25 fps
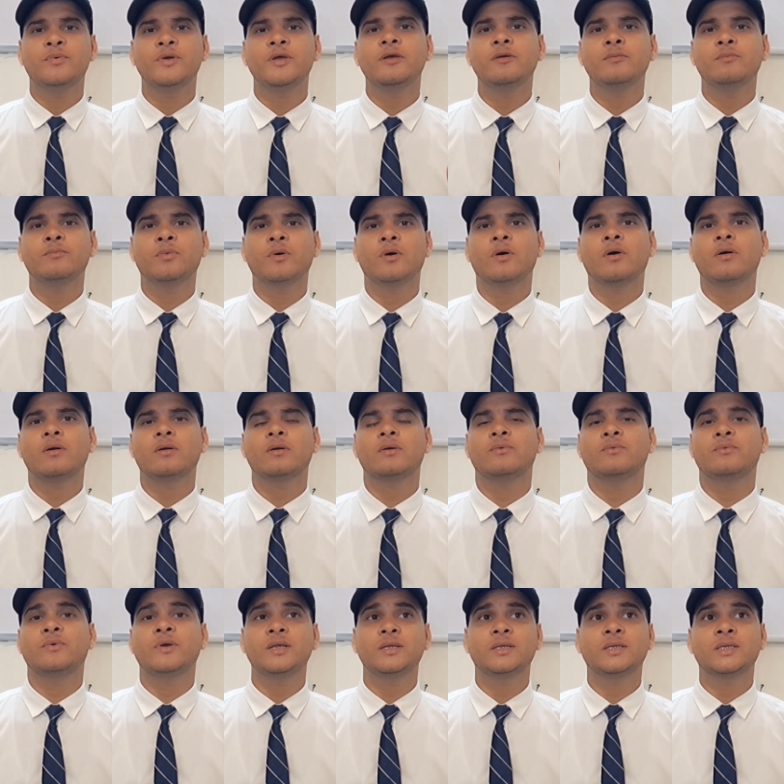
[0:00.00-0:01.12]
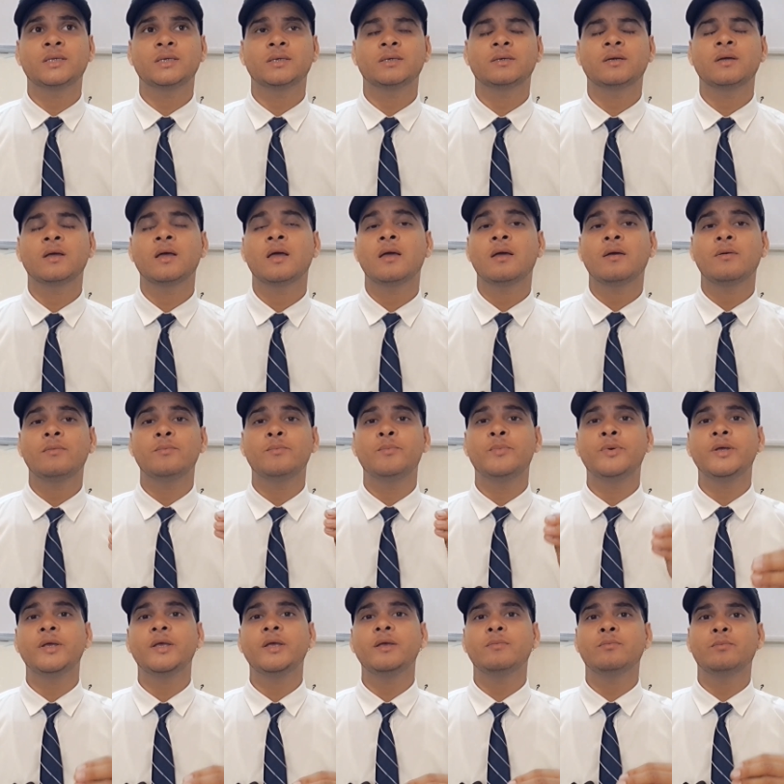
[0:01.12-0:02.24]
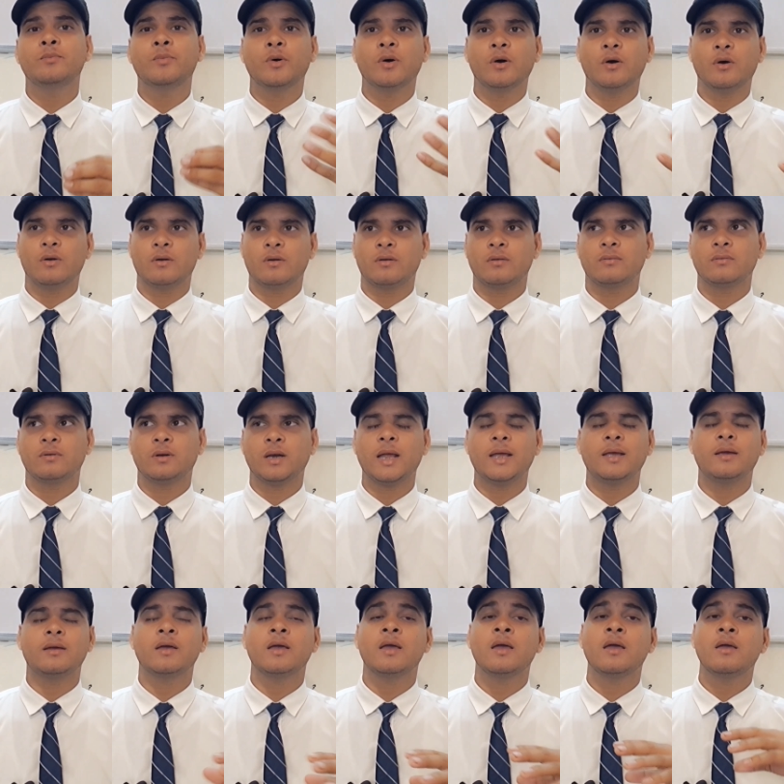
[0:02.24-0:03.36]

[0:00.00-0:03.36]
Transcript: be born with, be born like